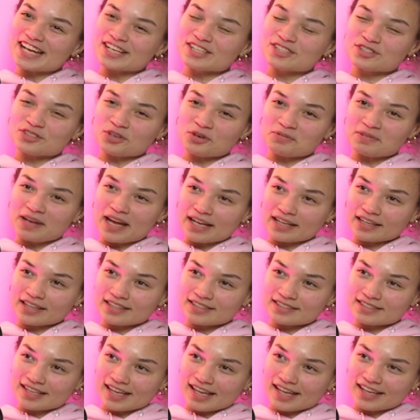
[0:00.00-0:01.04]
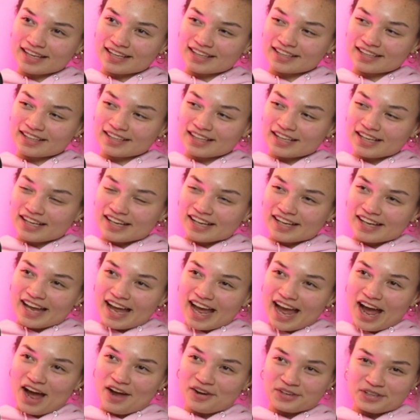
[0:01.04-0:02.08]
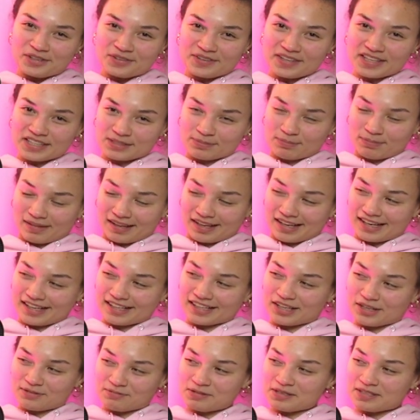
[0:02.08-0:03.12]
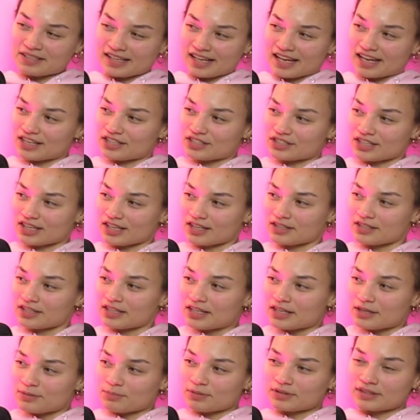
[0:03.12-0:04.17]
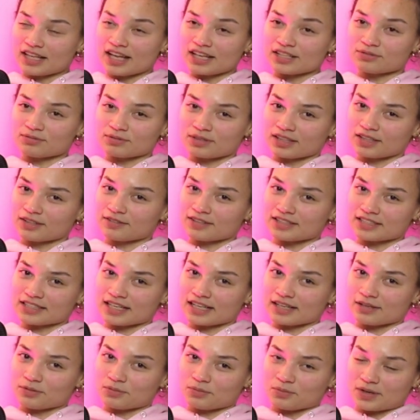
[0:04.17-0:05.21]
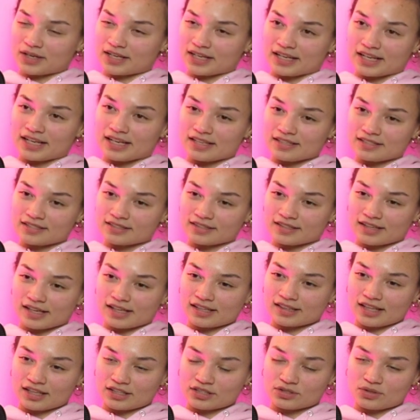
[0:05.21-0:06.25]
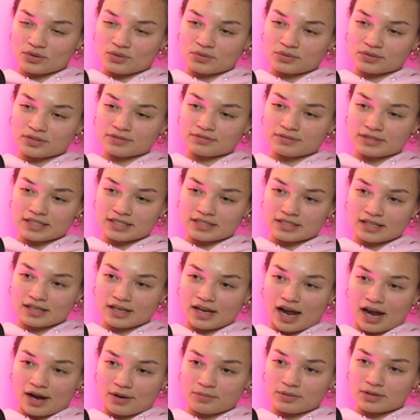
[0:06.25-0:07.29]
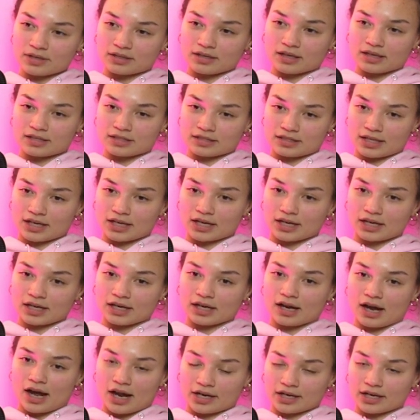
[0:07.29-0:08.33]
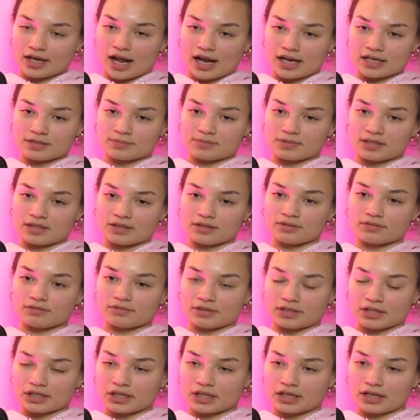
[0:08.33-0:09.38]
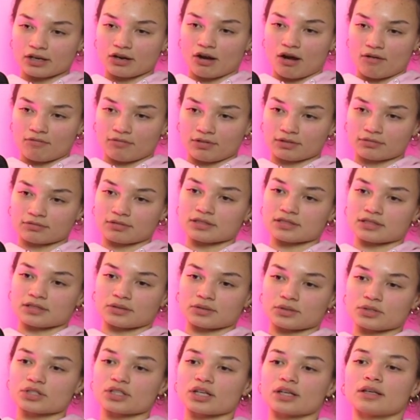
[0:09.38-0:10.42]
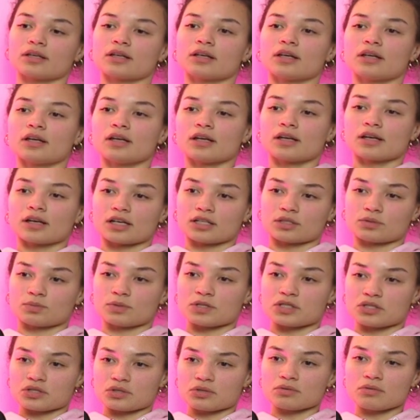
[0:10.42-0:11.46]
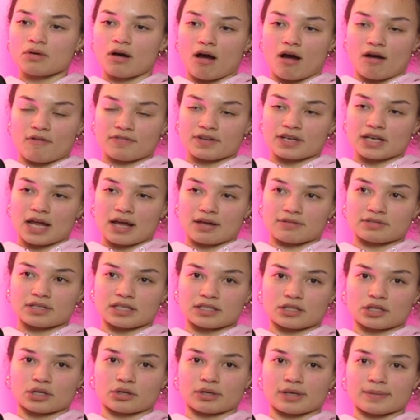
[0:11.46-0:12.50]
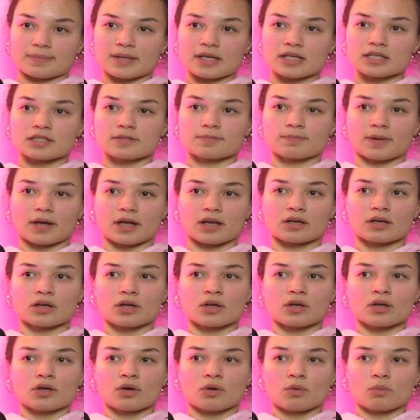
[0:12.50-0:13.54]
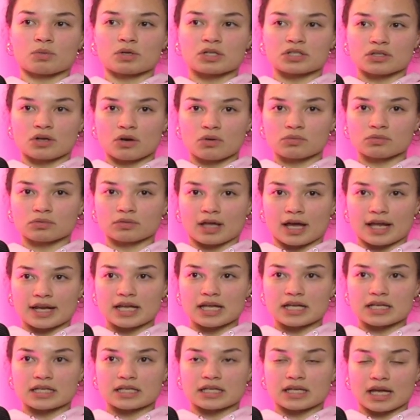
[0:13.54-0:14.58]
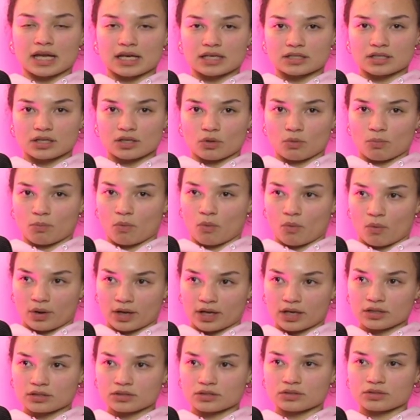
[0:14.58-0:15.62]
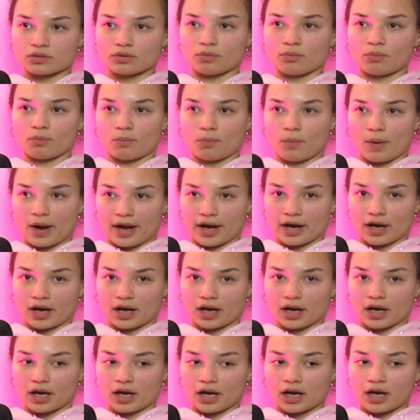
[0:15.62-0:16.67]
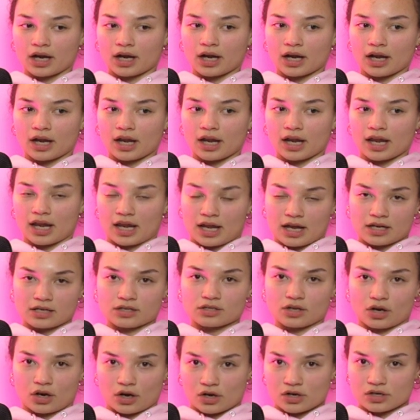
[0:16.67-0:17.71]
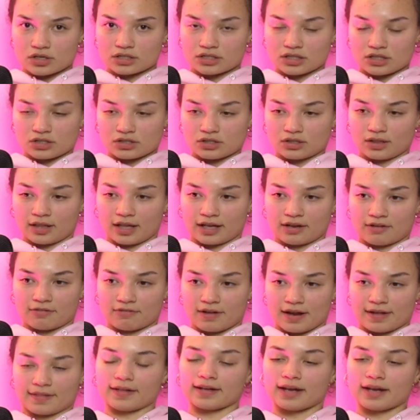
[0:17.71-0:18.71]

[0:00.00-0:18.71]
It's so bad because, like, how do you explain communication? But that's really what it is. Like, that's the only reason I would consider Hunter and I to be very good at conflict resolution, because we do often have disagreements, but we don't let it get to the point to where it turns into like a fight.